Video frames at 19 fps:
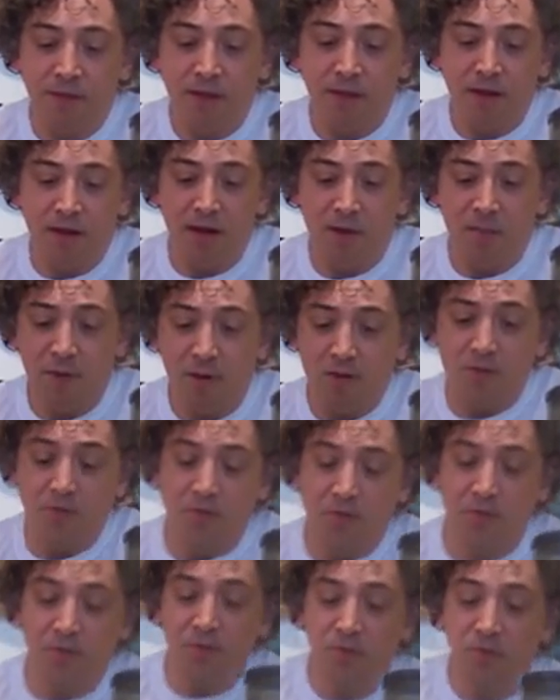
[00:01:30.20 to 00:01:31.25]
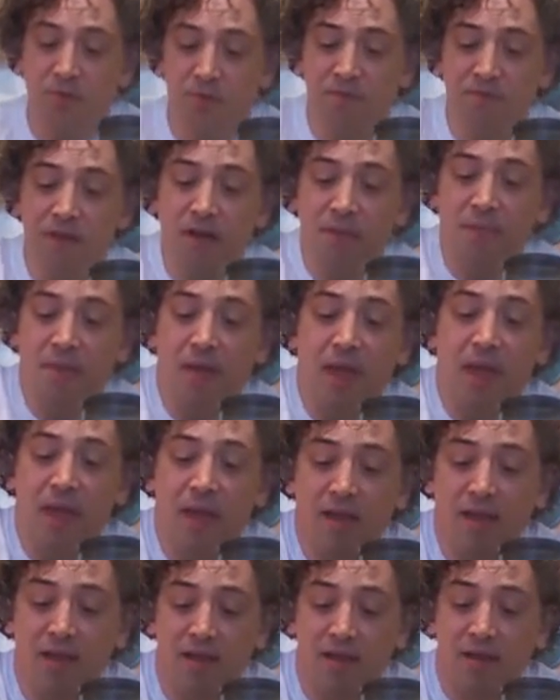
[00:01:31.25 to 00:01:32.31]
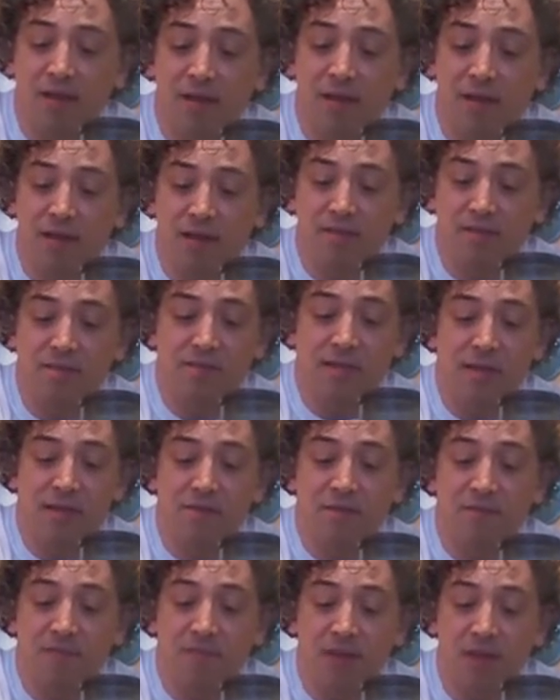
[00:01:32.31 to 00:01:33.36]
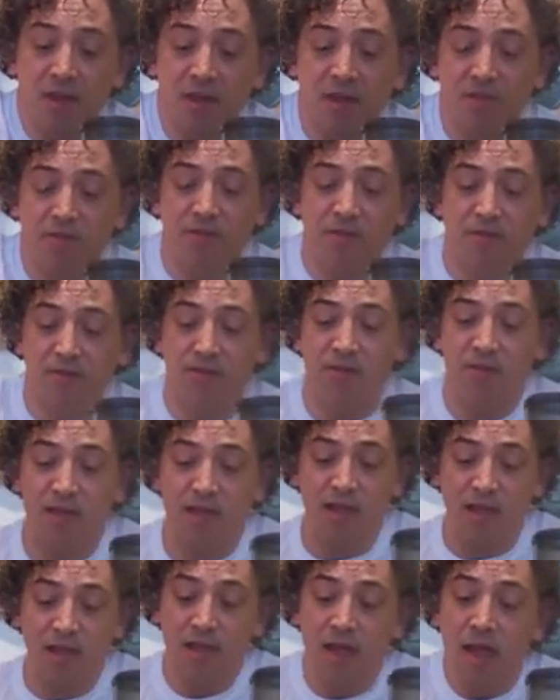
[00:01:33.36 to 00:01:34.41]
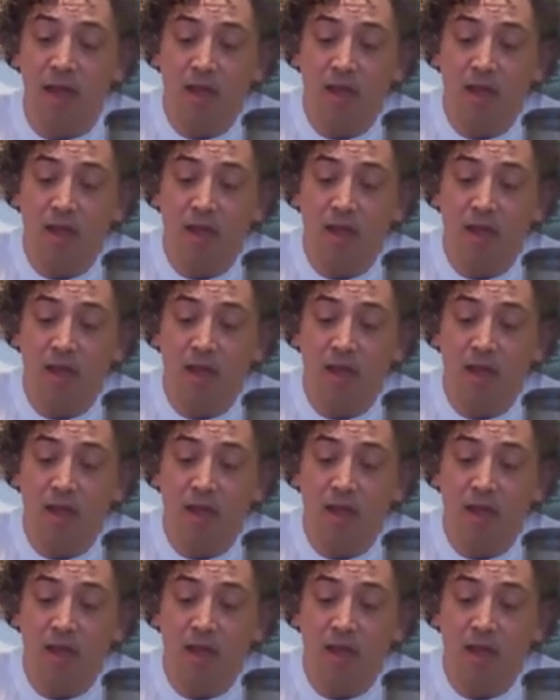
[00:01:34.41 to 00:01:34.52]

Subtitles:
Also, too, the vitamin A in carrots is actually very good for the skin,